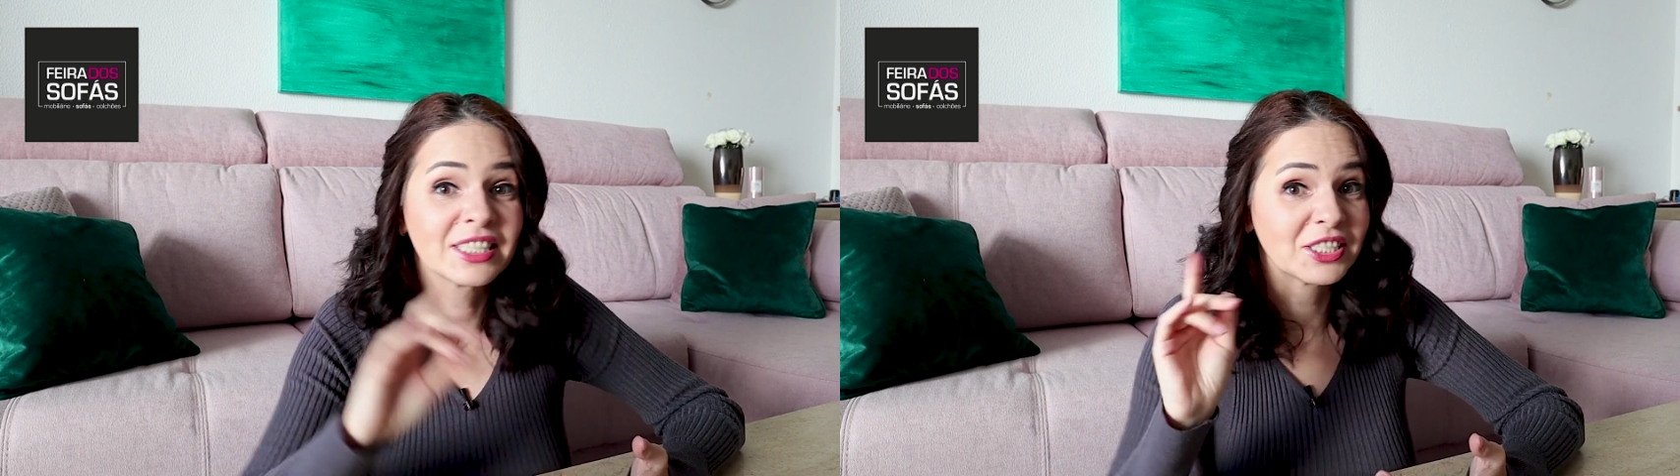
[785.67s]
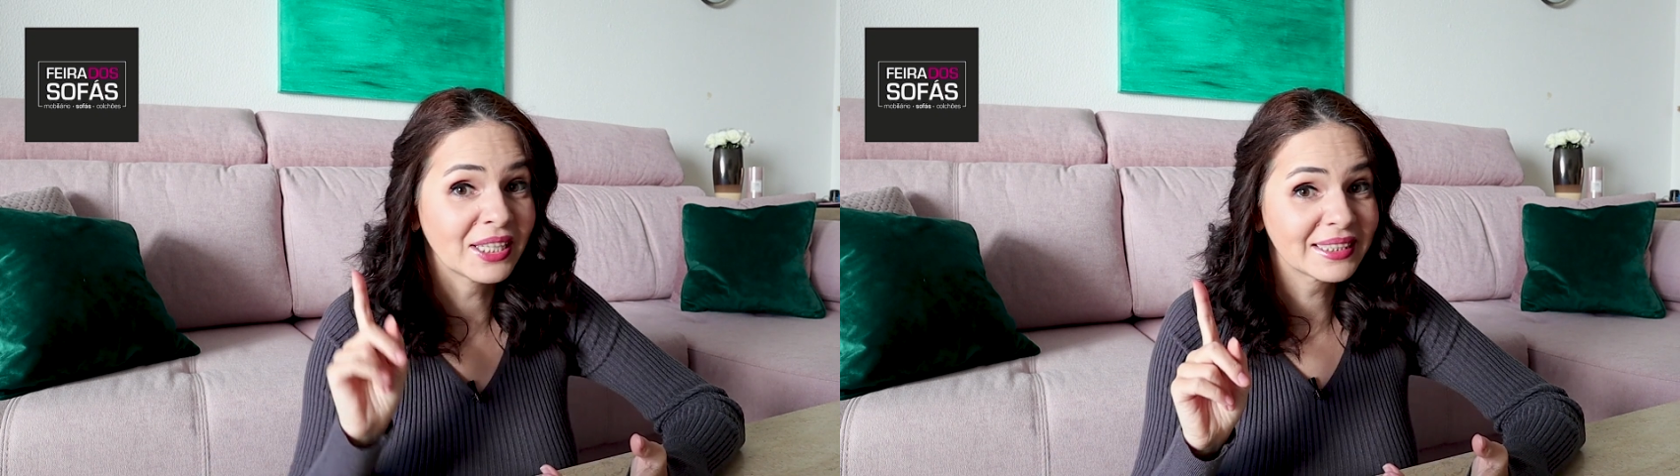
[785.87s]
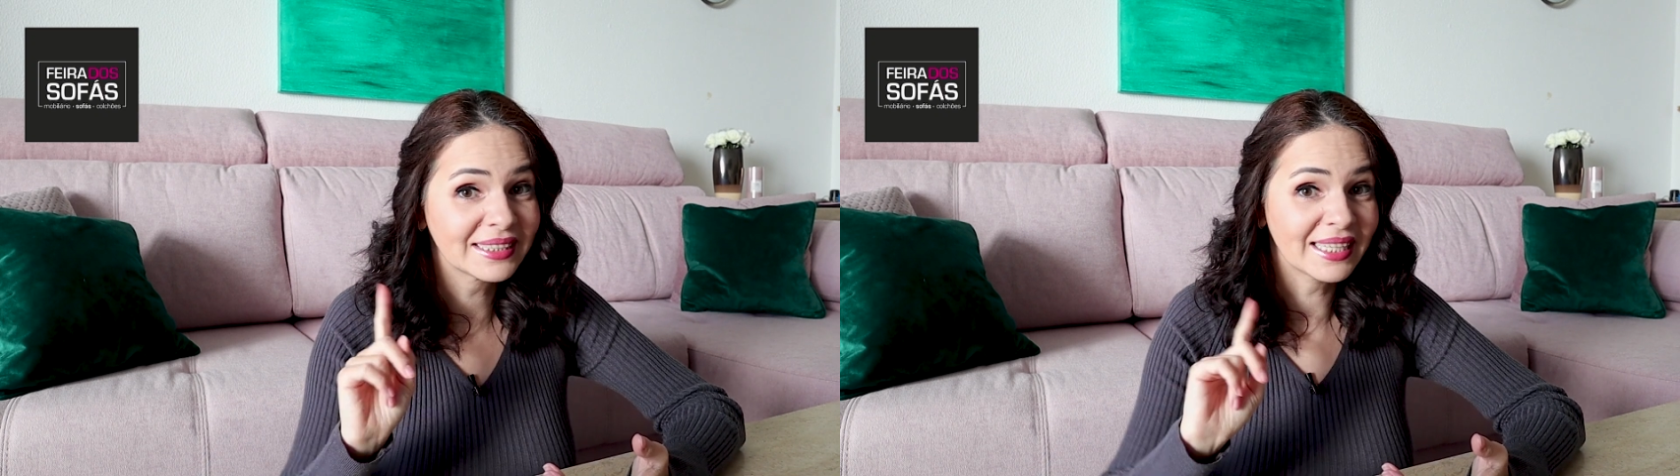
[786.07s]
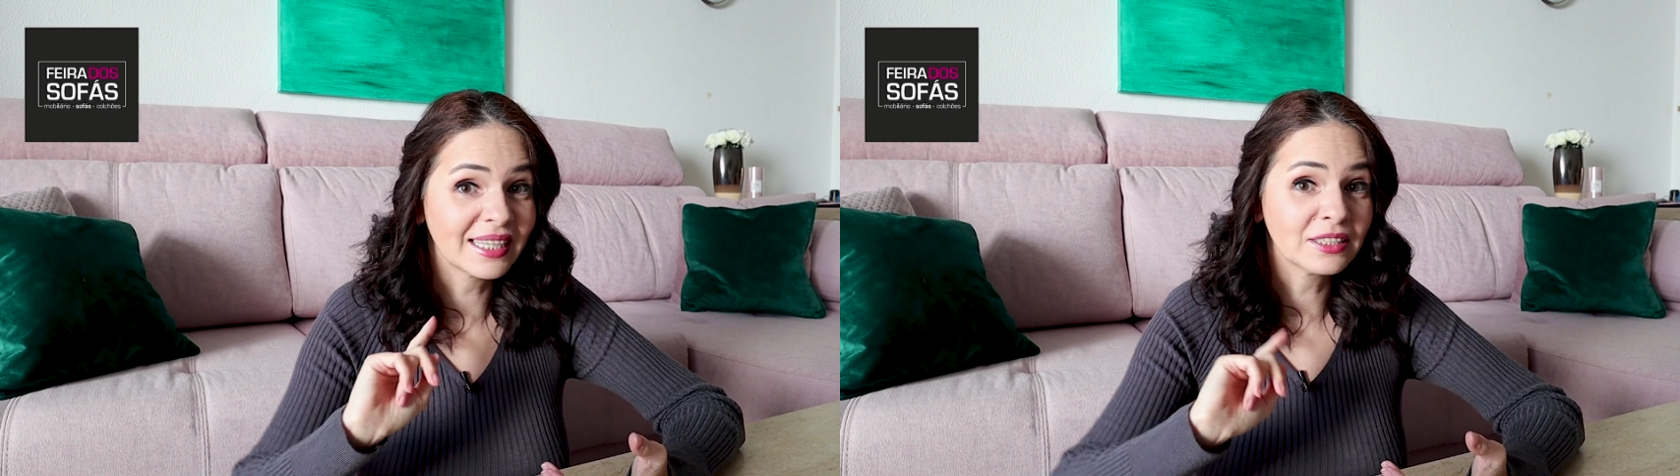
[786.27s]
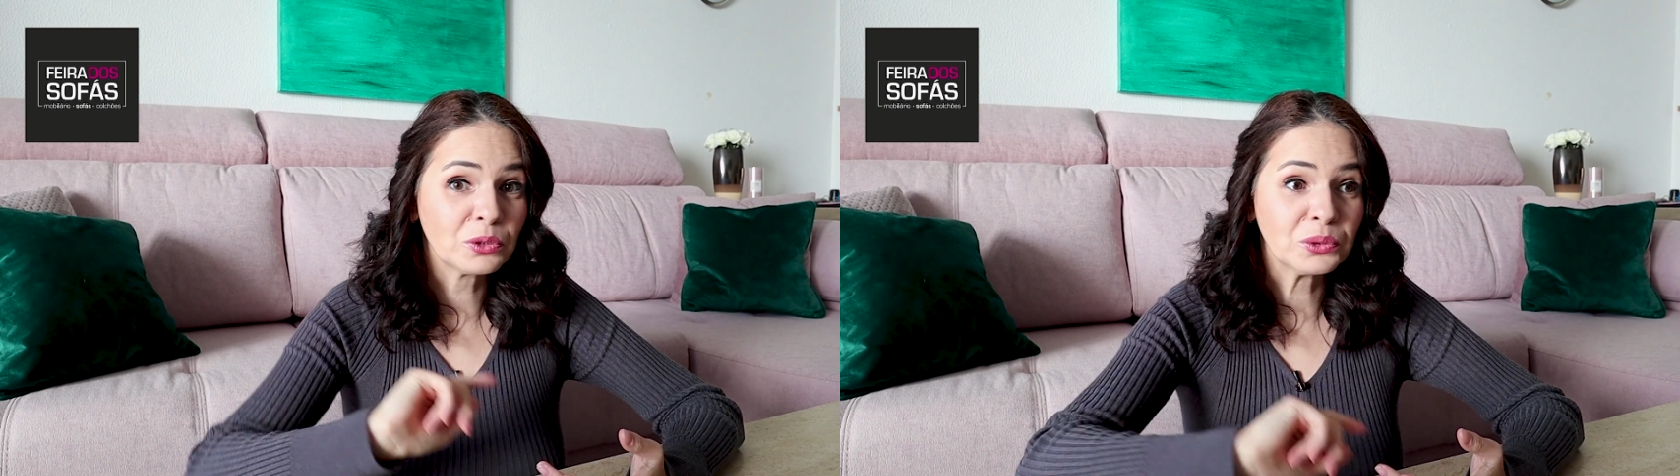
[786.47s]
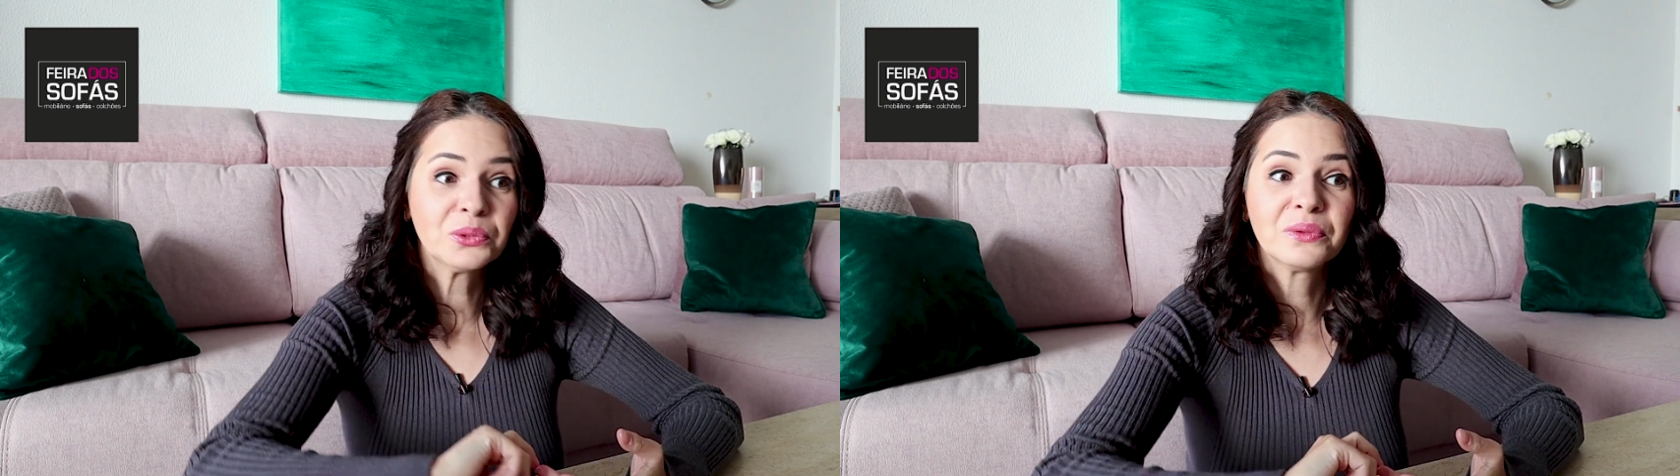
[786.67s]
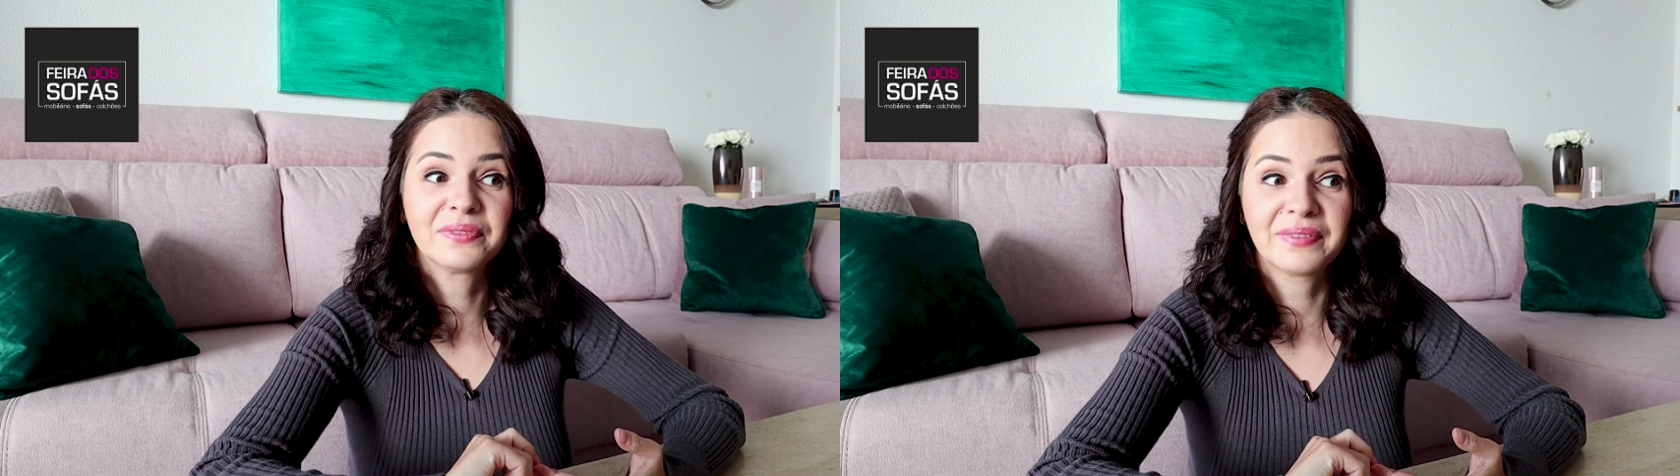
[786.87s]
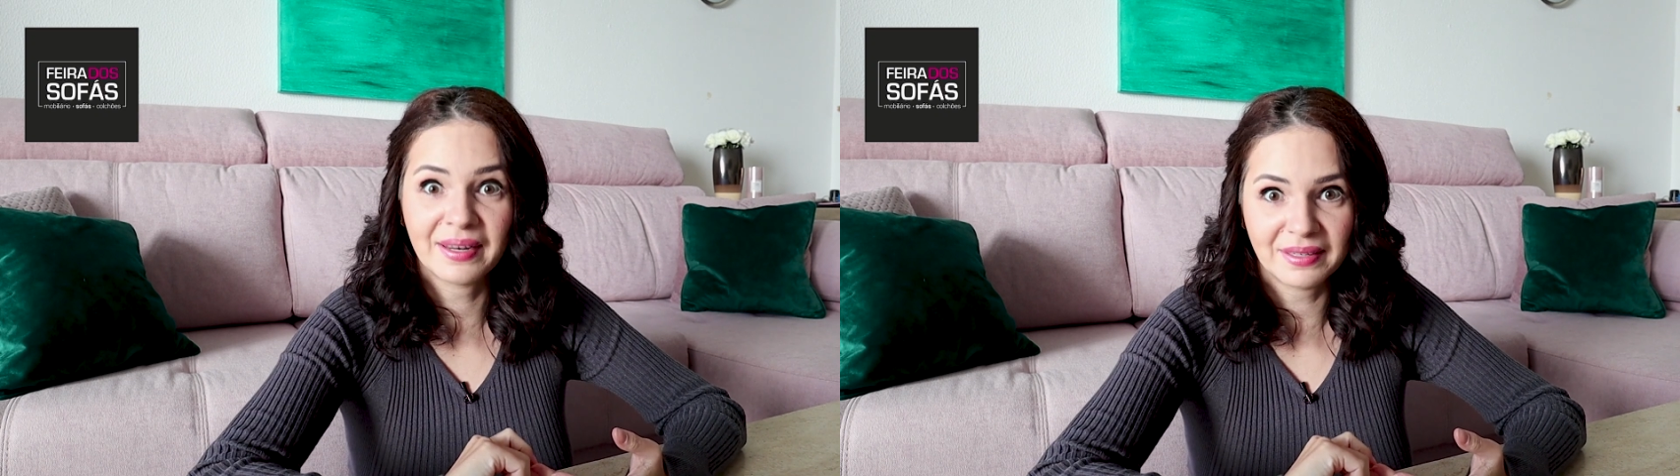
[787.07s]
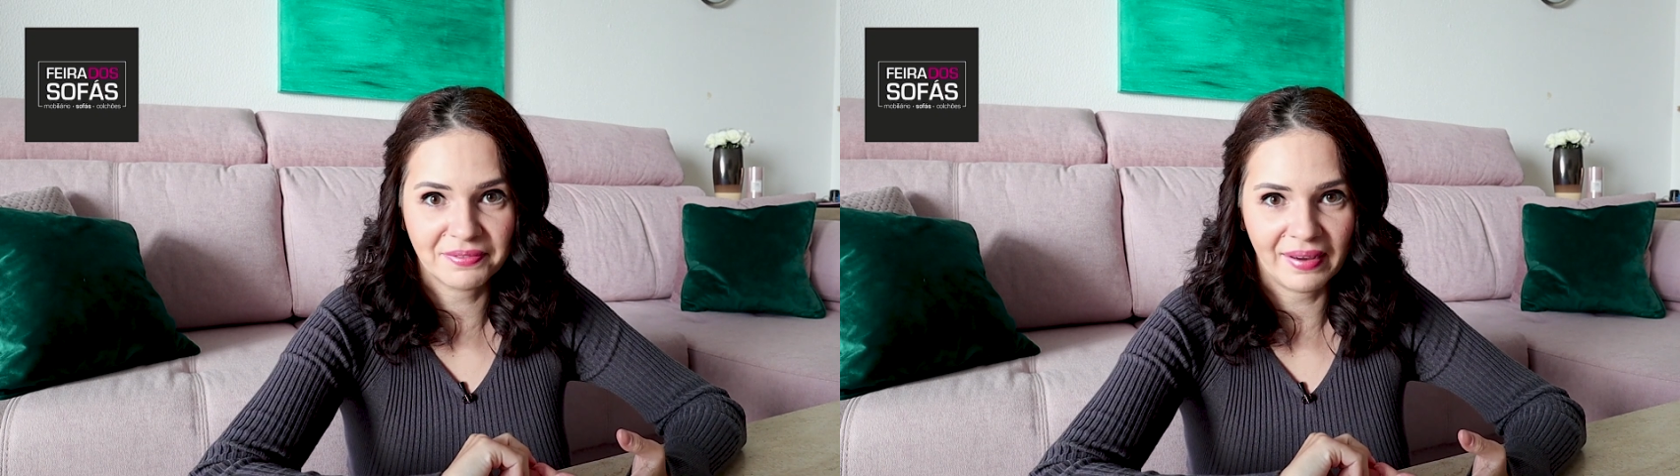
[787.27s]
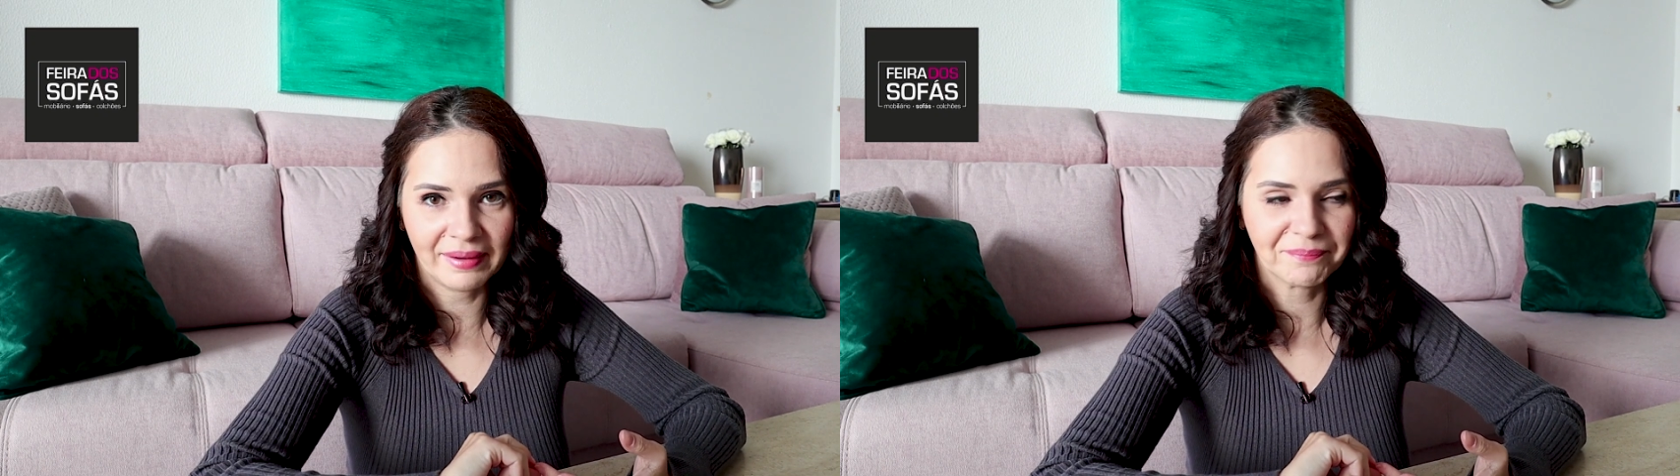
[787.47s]
just a second to
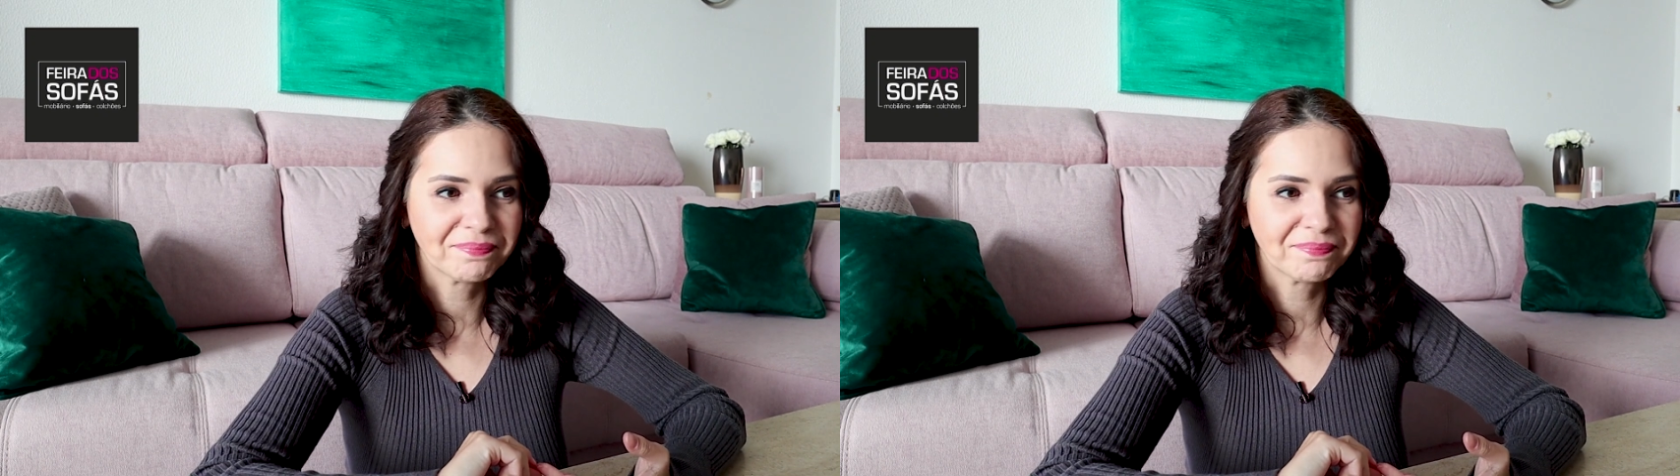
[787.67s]
verify.